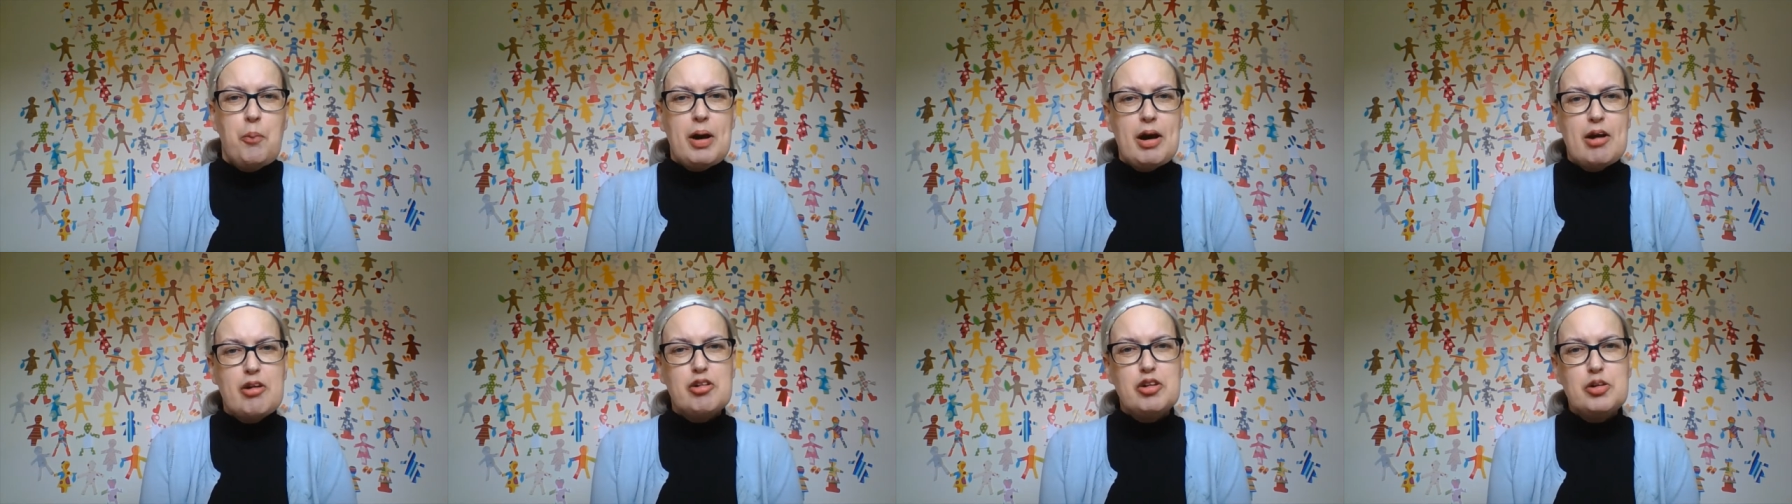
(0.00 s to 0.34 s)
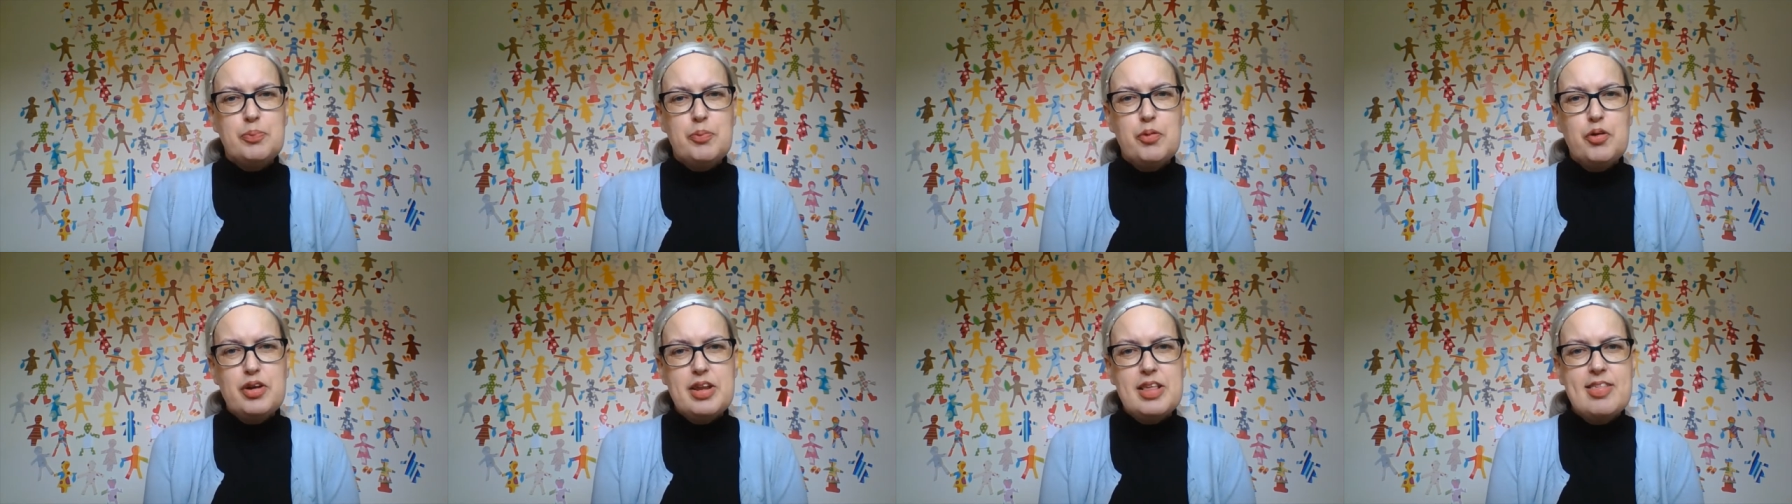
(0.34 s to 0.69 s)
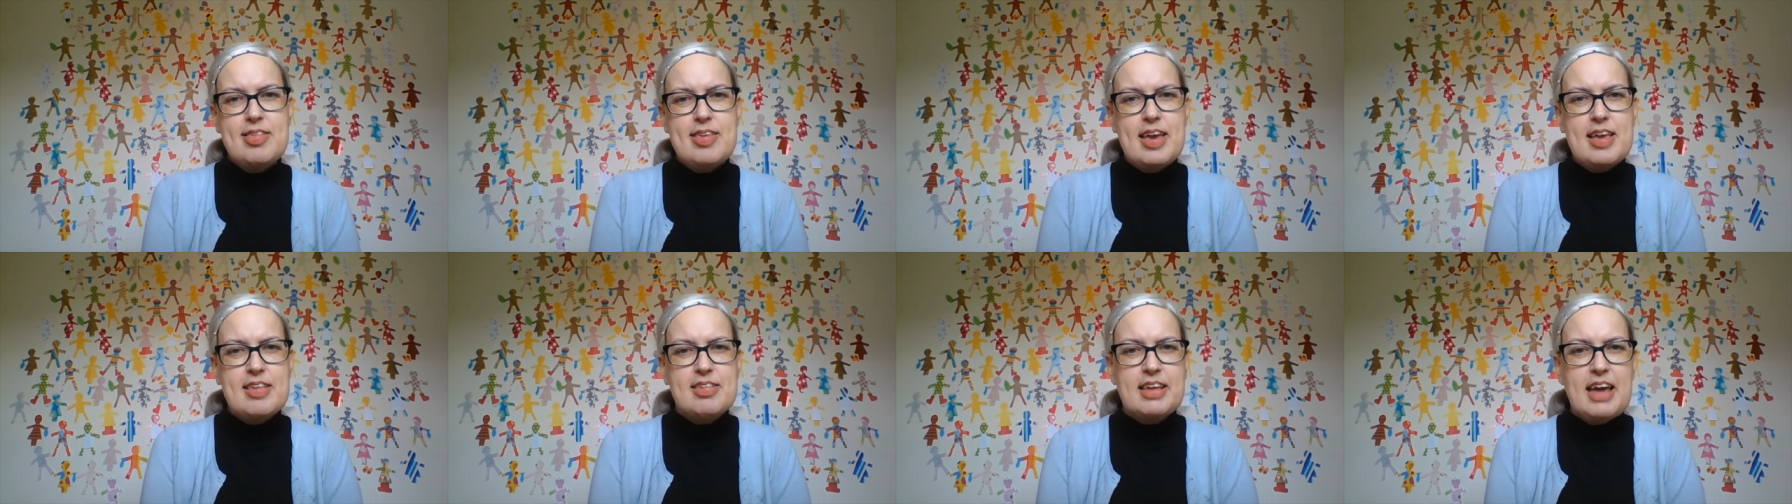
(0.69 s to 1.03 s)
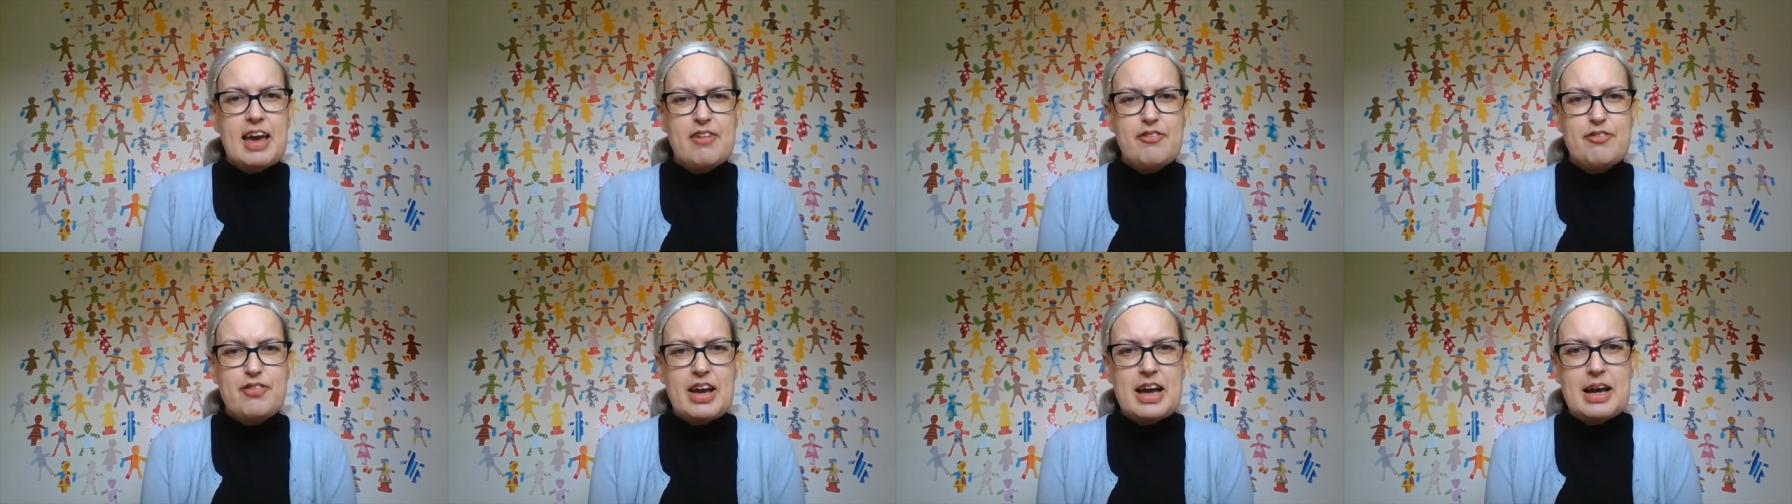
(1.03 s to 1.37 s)
Well, good morning,
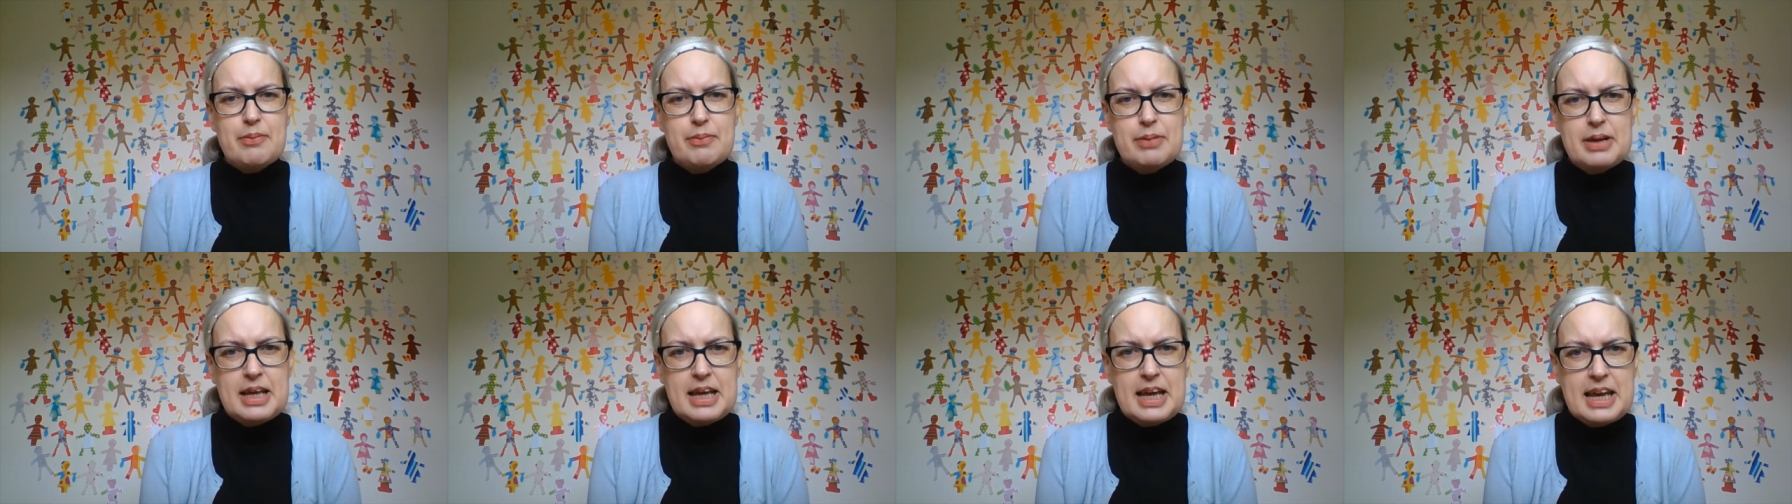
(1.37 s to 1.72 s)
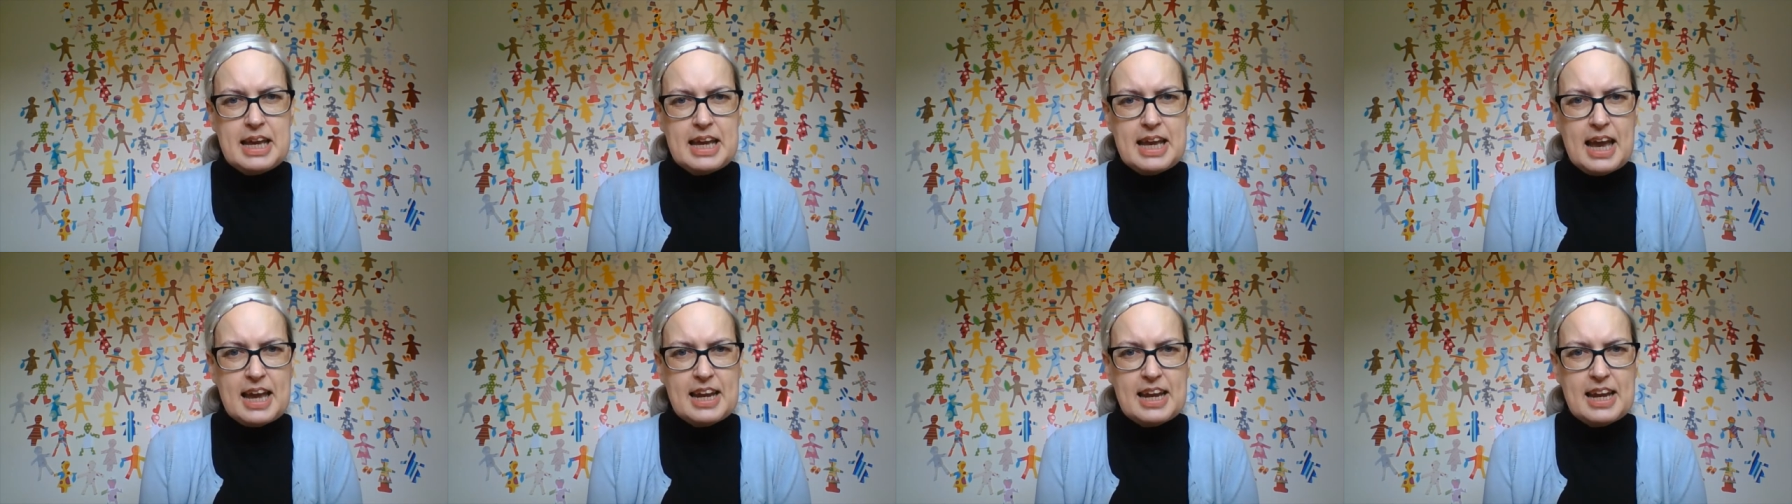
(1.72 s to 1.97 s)
CSK family,